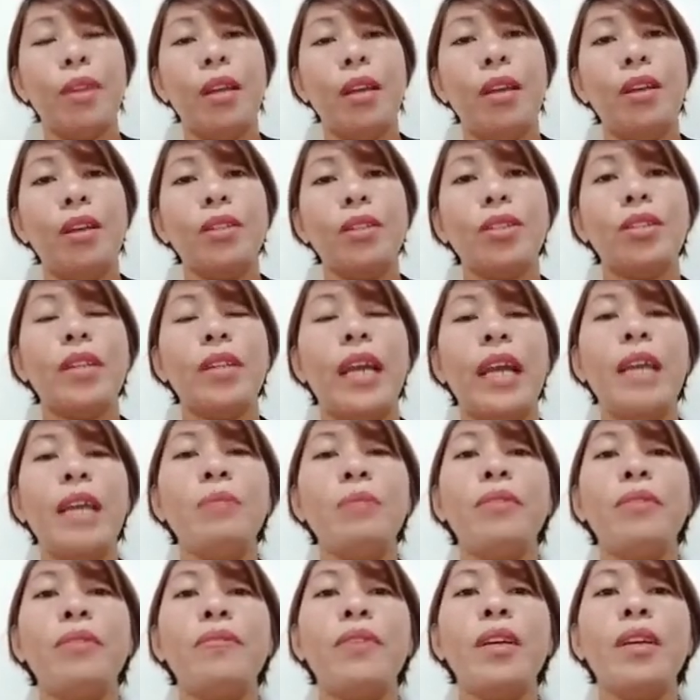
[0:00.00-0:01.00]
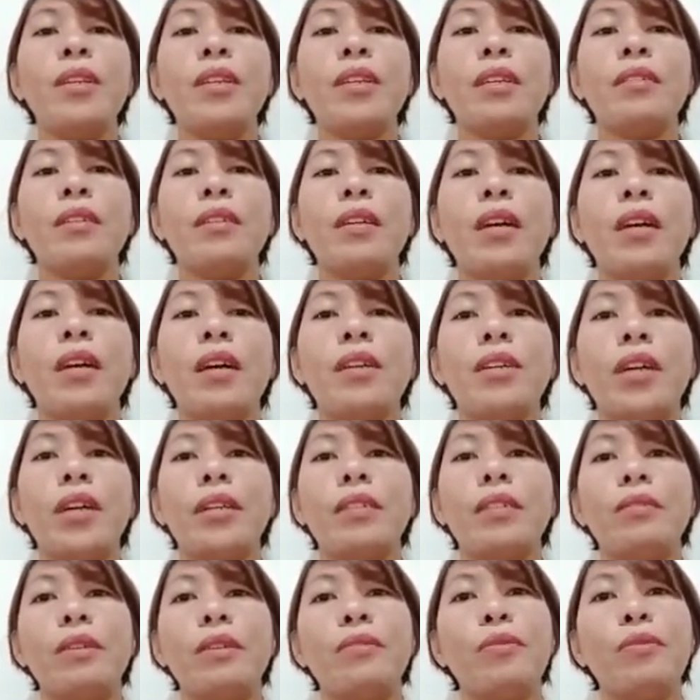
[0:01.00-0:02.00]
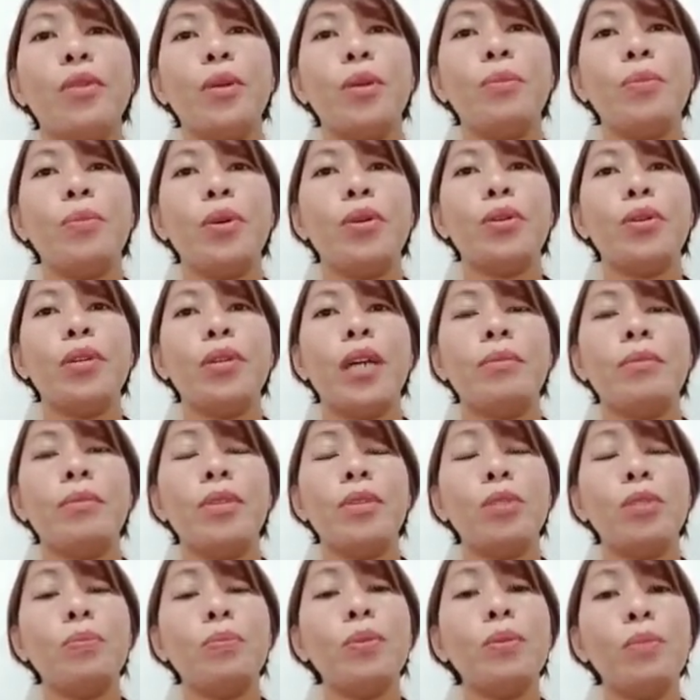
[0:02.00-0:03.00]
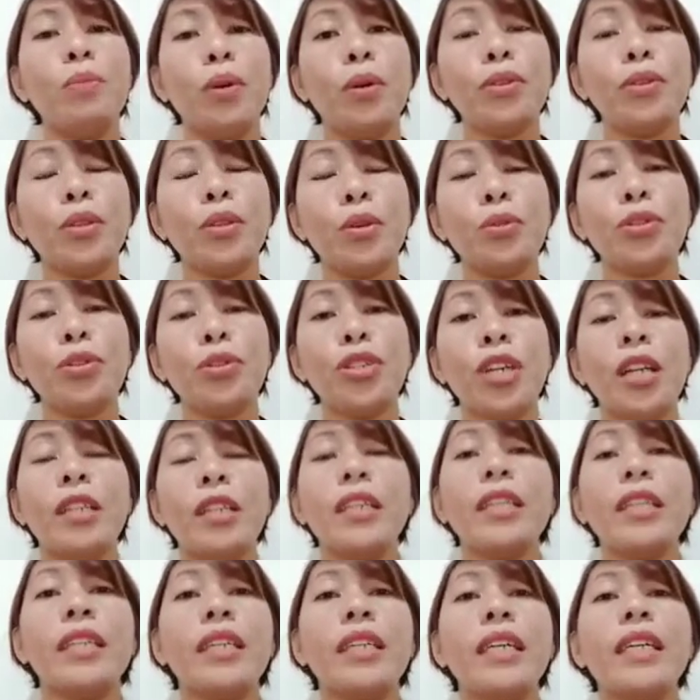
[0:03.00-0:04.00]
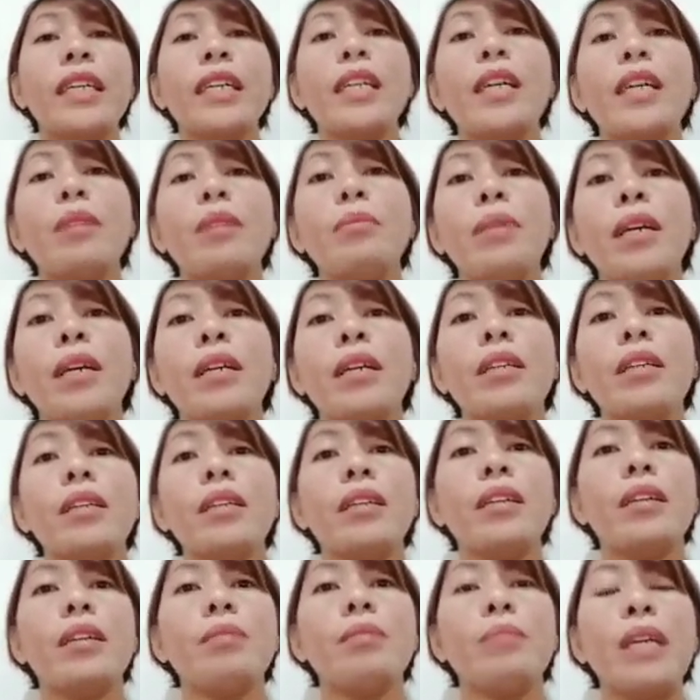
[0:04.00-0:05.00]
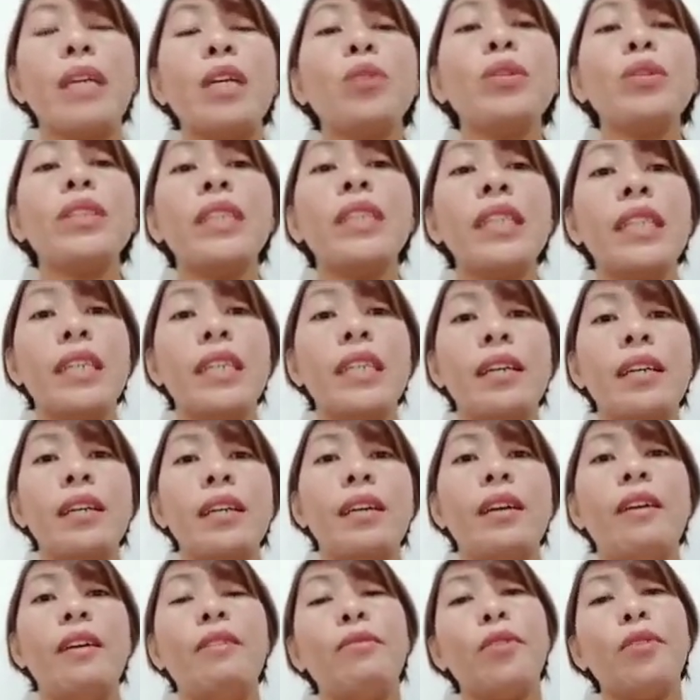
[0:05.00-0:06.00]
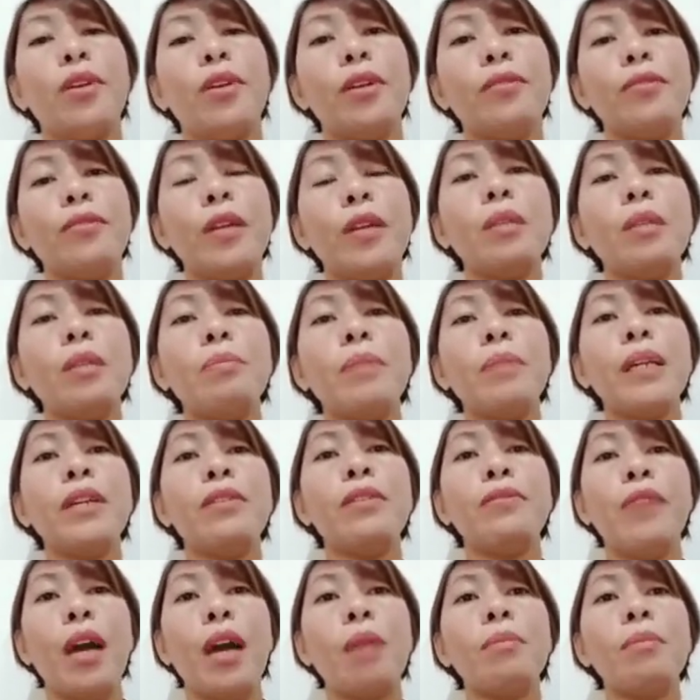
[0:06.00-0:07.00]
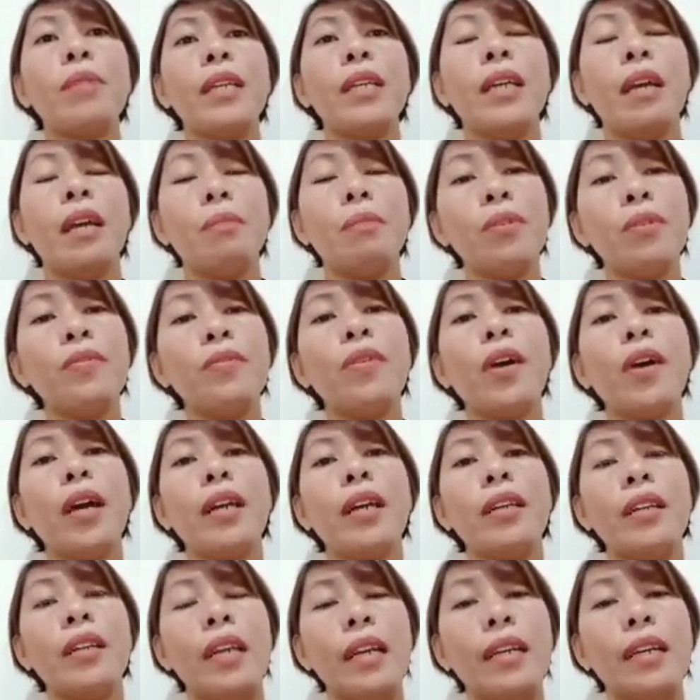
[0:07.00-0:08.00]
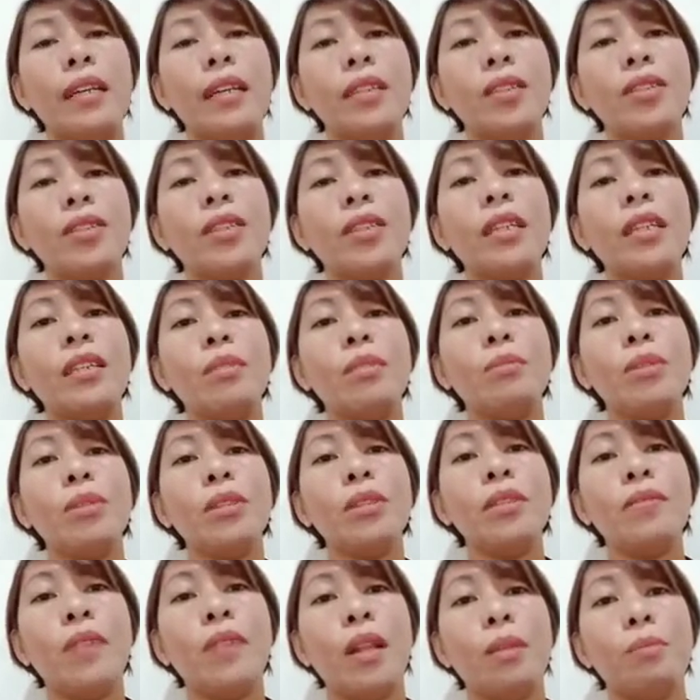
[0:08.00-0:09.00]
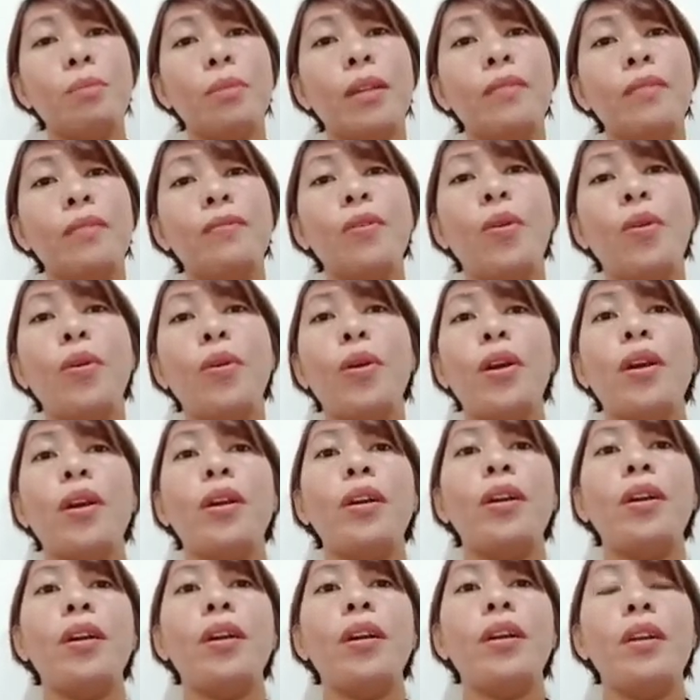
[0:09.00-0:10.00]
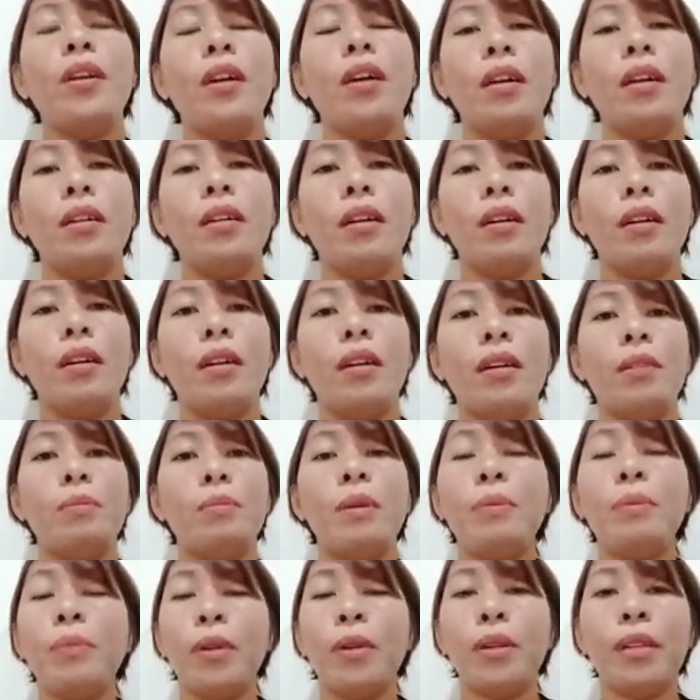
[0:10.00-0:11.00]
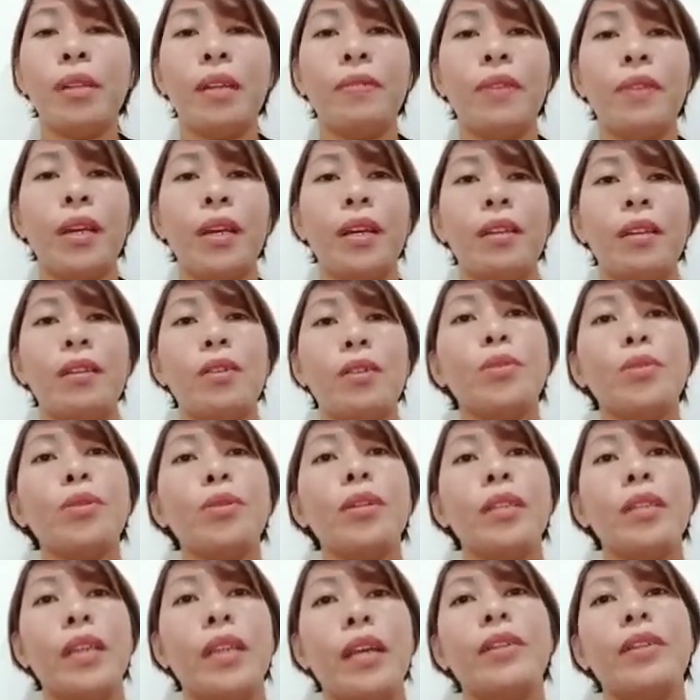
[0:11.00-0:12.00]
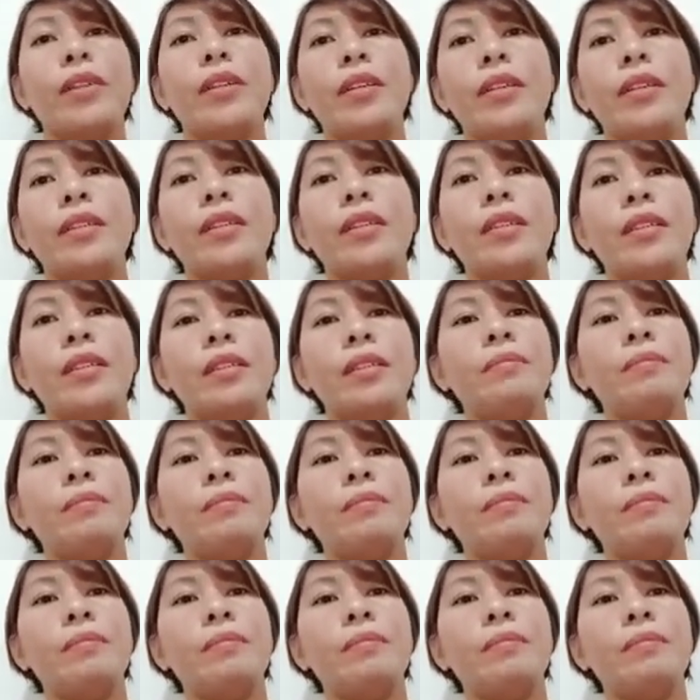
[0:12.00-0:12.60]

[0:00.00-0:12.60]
So the aim of this agrarian reform program is to promote social and economic equity for Filipino family and provide a sustainable development for people living in the rural areas.